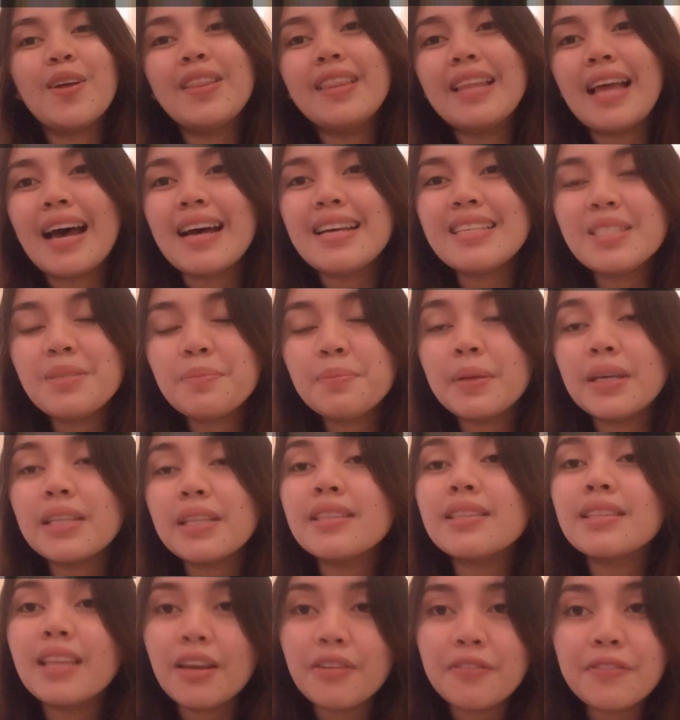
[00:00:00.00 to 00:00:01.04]
So, last
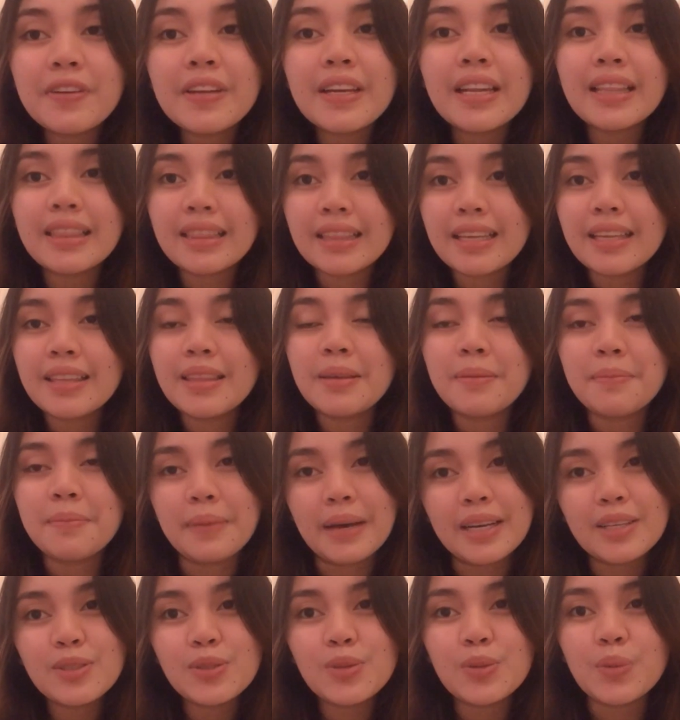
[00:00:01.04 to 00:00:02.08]
but definitely the
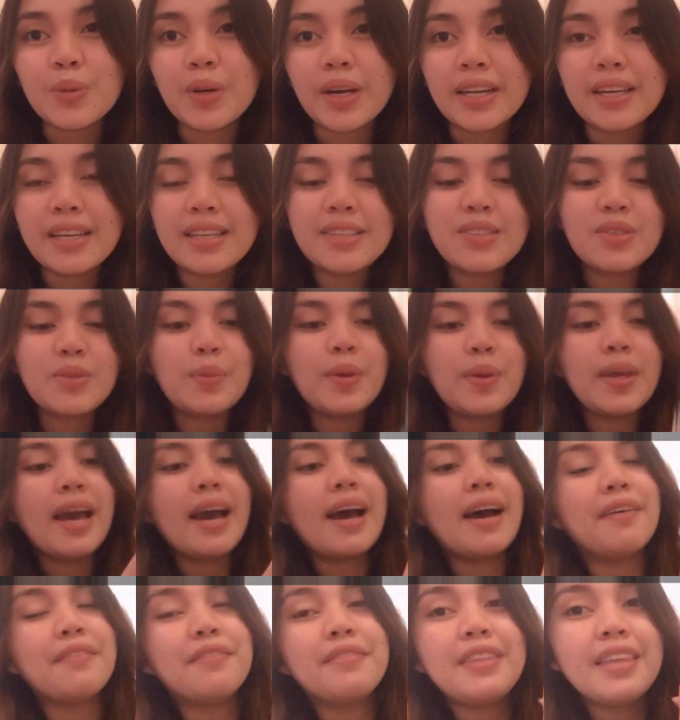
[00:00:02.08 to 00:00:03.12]
best one is we
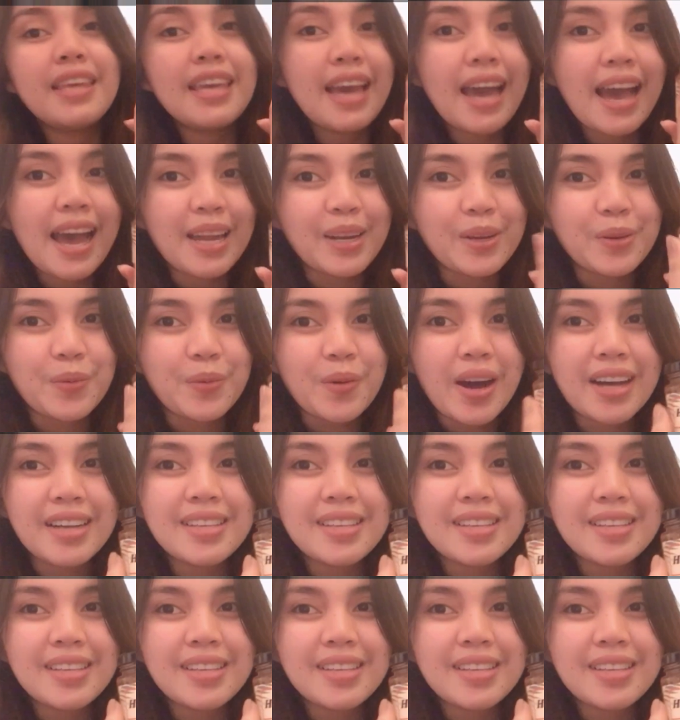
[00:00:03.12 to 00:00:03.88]
have the honey